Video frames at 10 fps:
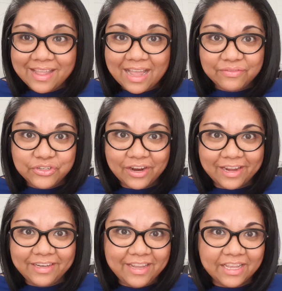have
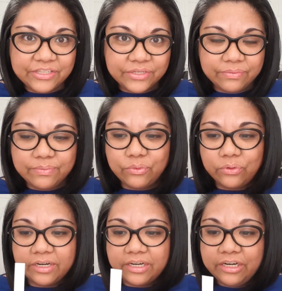tried Kenzo
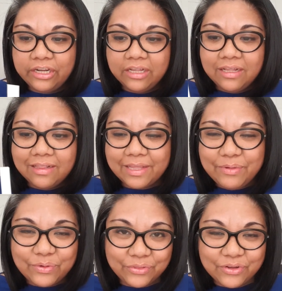Amour, let
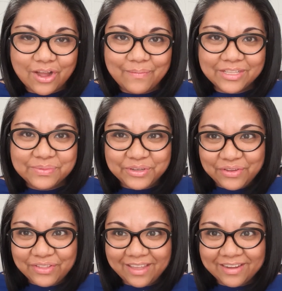me know in the comments what
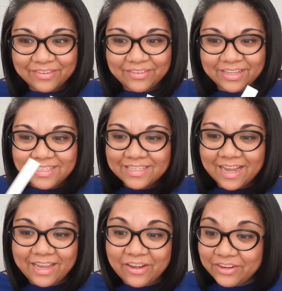you think of it.
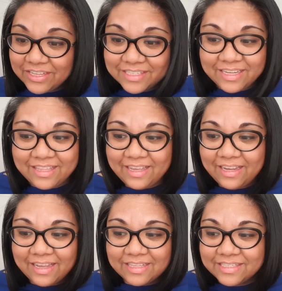I honestly
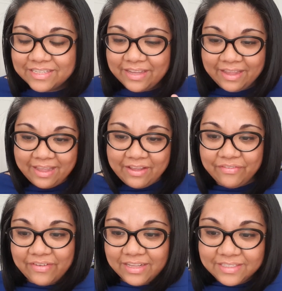think it's
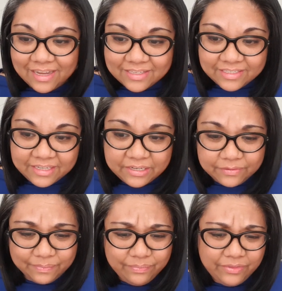fantastic.
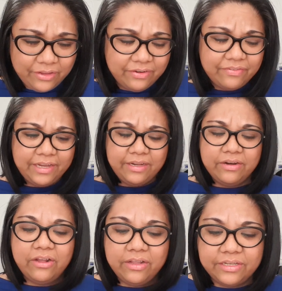You can find it
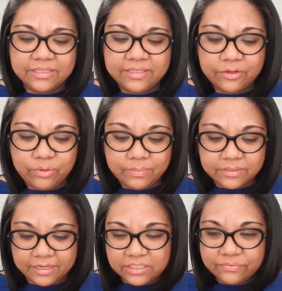on discount
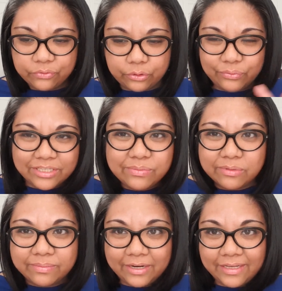websites for a
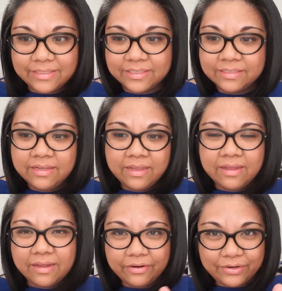reasonable price,
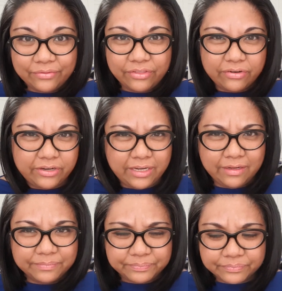around 30-ish